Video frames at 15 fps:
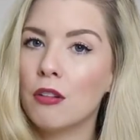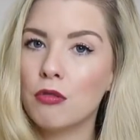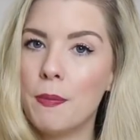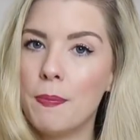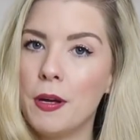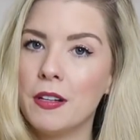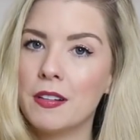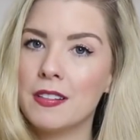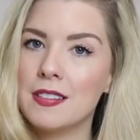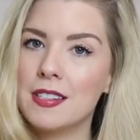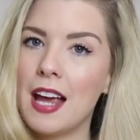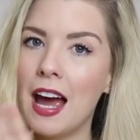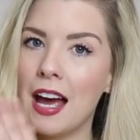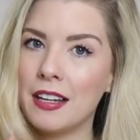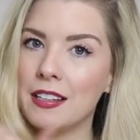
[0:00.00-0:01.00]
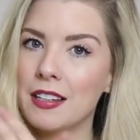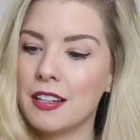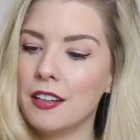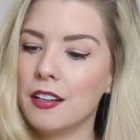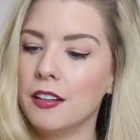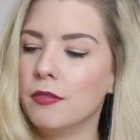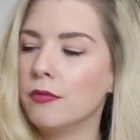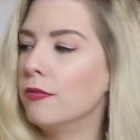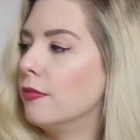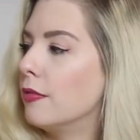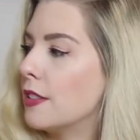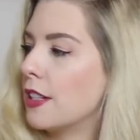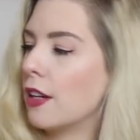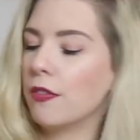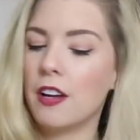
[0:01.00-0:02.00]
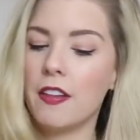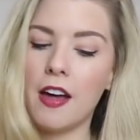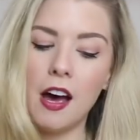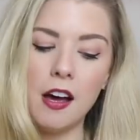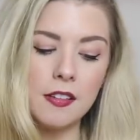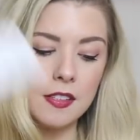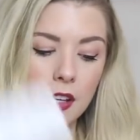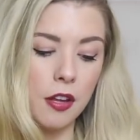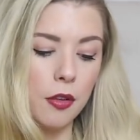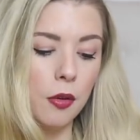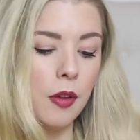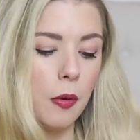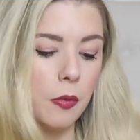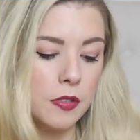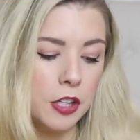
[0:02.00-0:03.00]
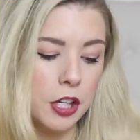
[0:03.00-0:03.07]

ribbons and the stuff like that, so I thought that was